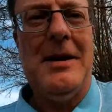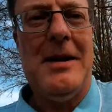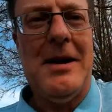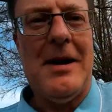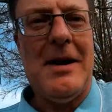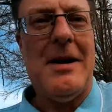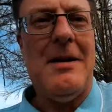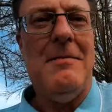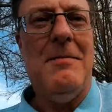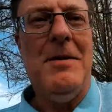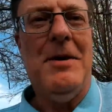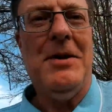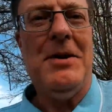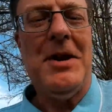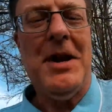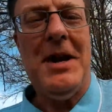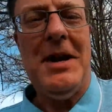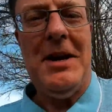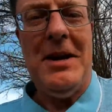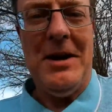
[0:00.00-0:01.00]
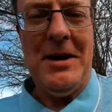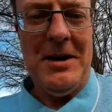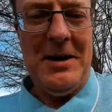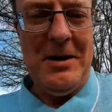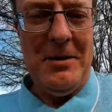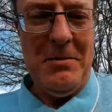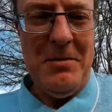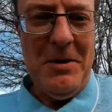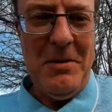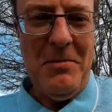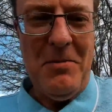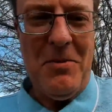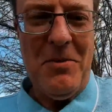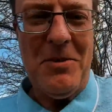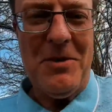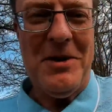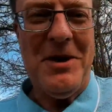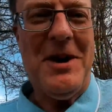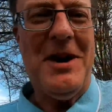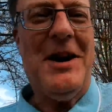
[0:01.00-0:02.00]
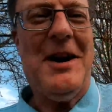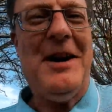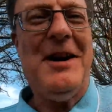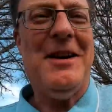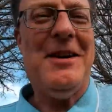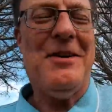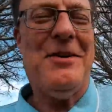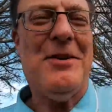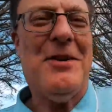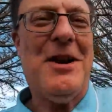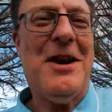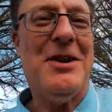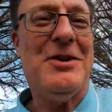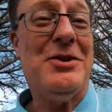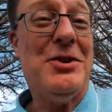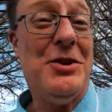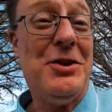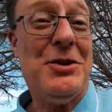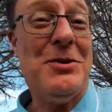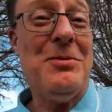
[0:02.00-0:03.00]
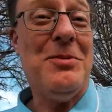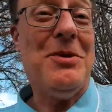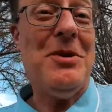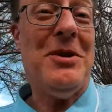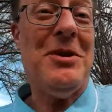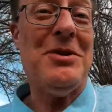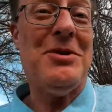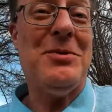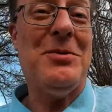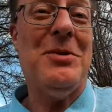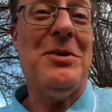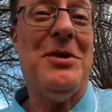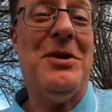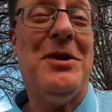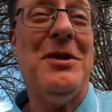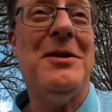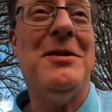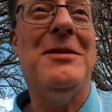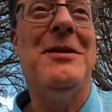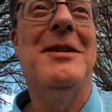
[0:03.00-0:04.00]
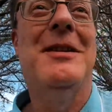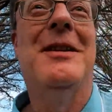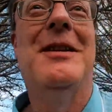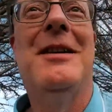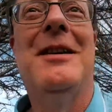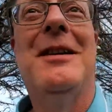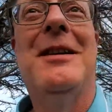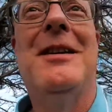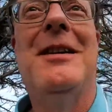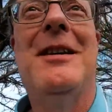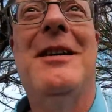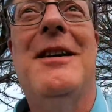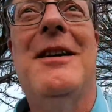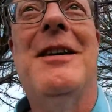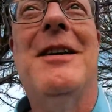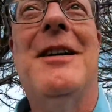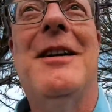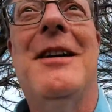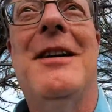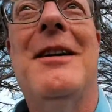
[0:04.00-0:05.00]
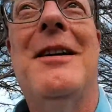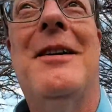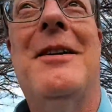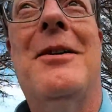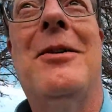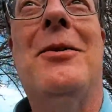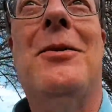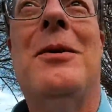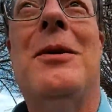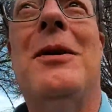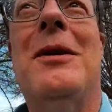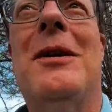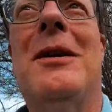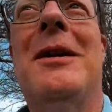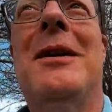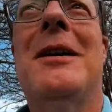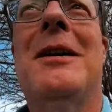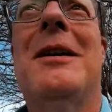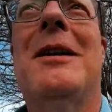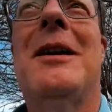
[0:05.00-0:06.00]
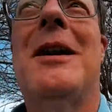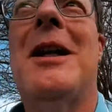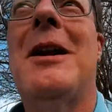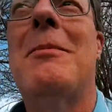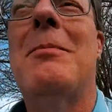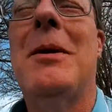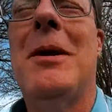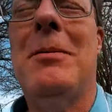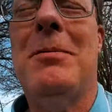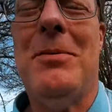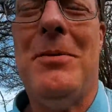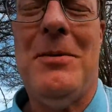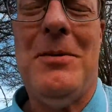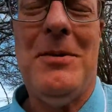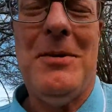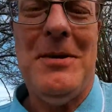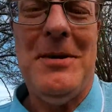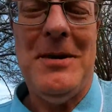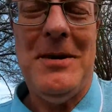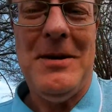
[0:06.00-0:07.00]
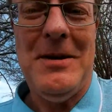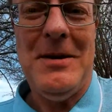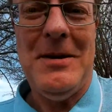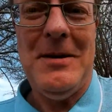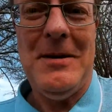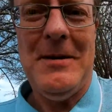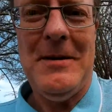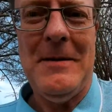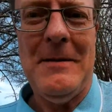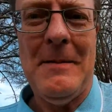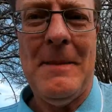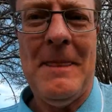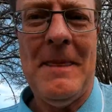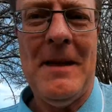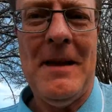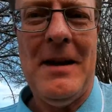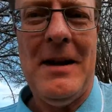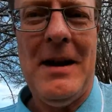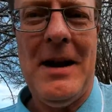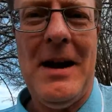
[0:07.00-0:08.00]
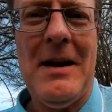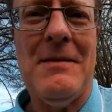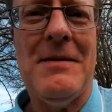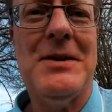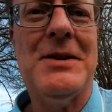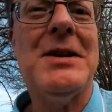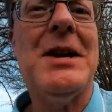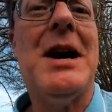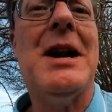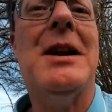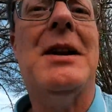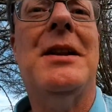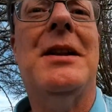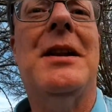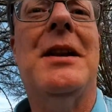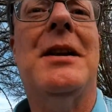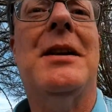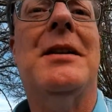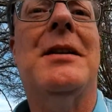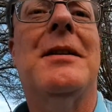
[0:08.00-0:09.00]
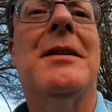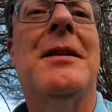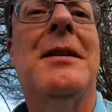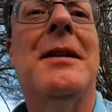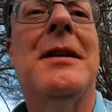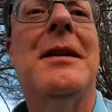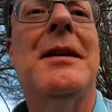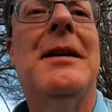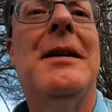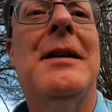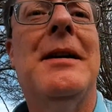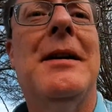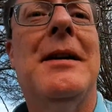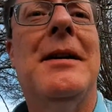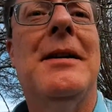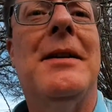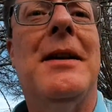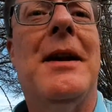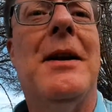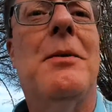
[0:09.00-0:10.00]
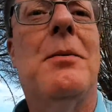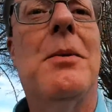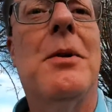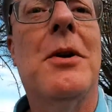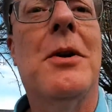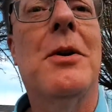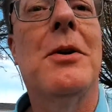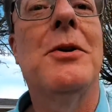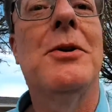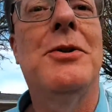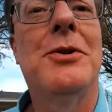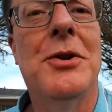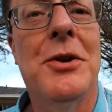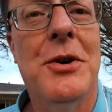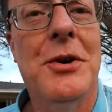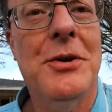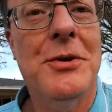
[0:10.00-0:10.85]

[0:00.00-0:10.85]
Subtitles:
I've been thinking a little bit more today, and I thought I'd share some thoughts with you. You know, a lot of people have decided that they don't want to go to church.